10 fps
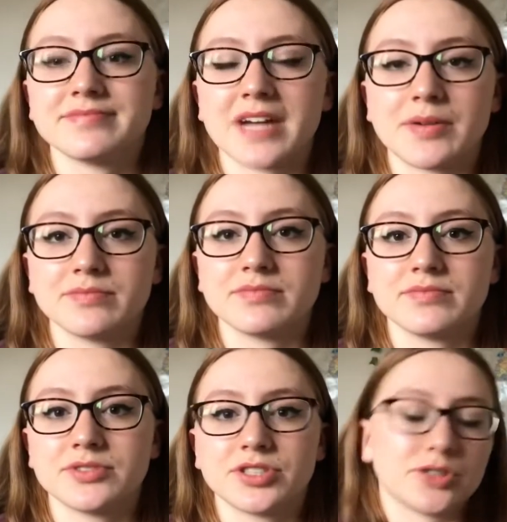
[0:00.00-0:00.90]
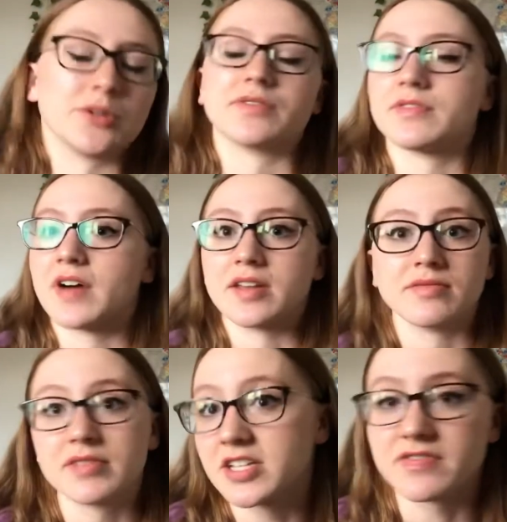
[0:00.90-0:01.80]
I'm just doing it for fun.
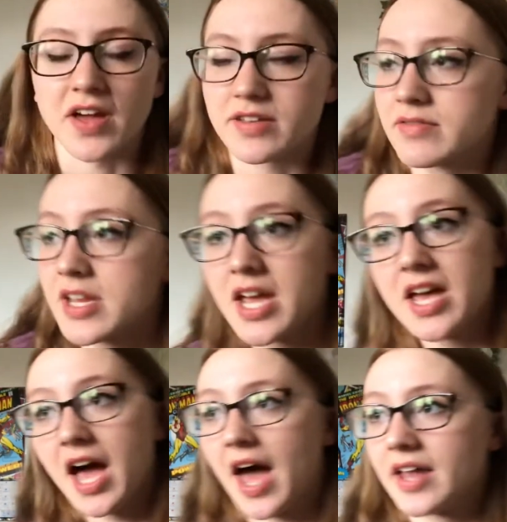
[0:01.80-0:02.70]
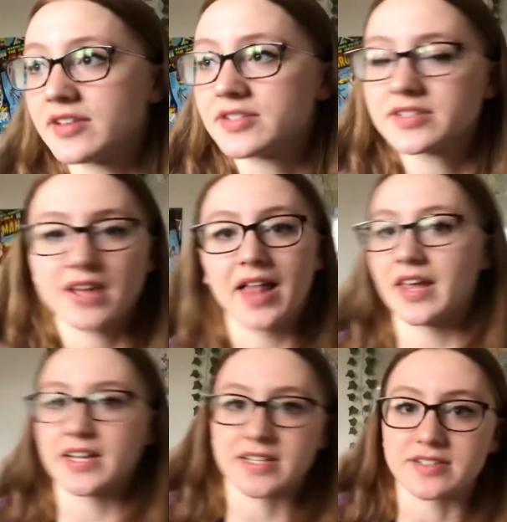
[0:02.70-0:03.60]
It's fun and I
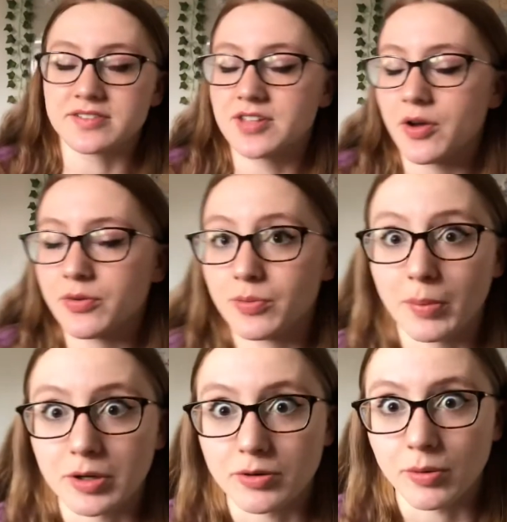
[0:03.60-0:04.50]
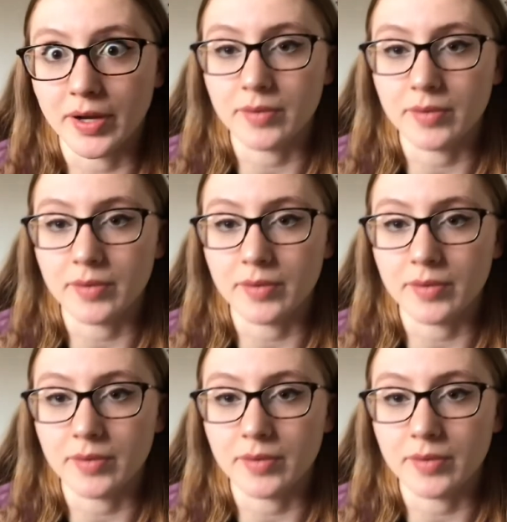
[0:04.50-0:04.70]
like it so I'm gonna do it